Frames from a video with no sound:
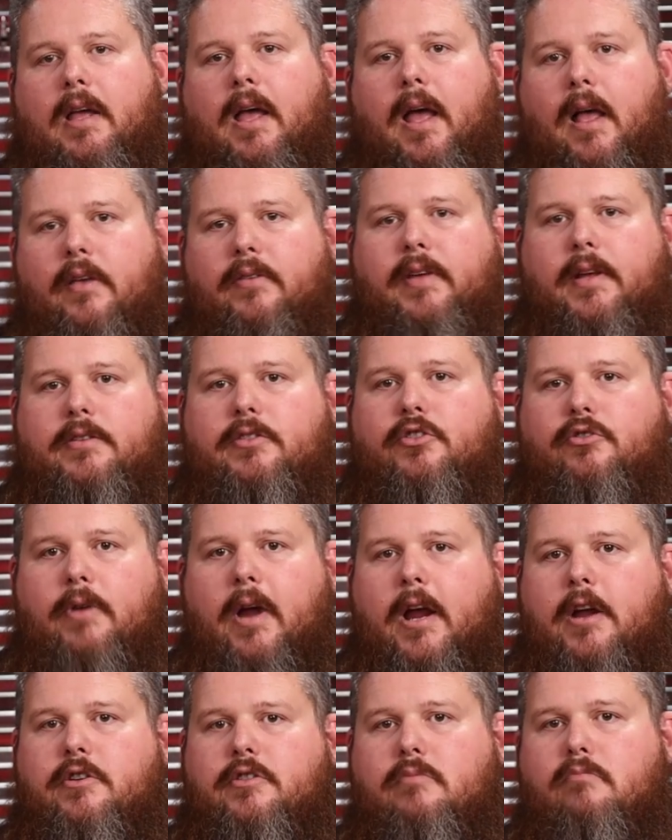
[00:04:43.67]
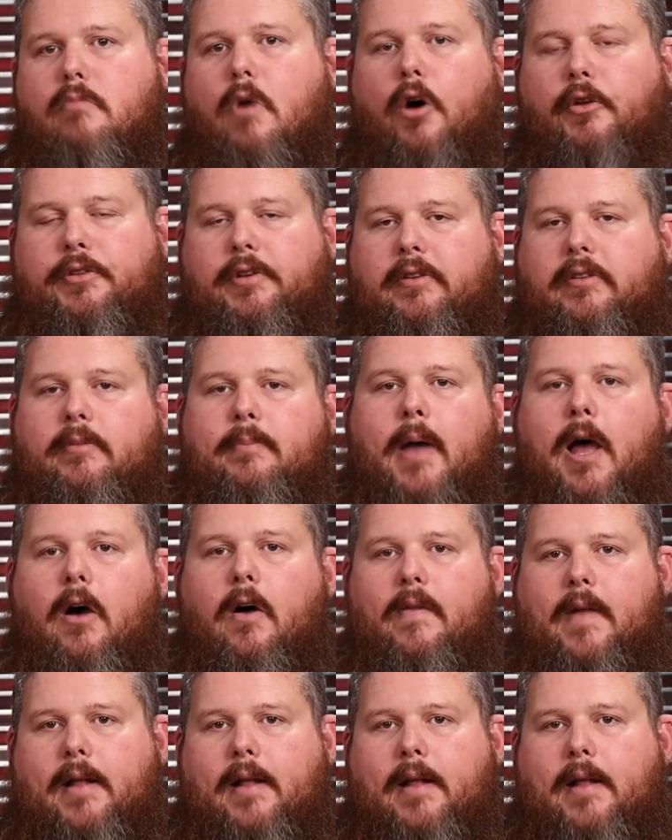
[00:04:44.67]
has that strange malty smell,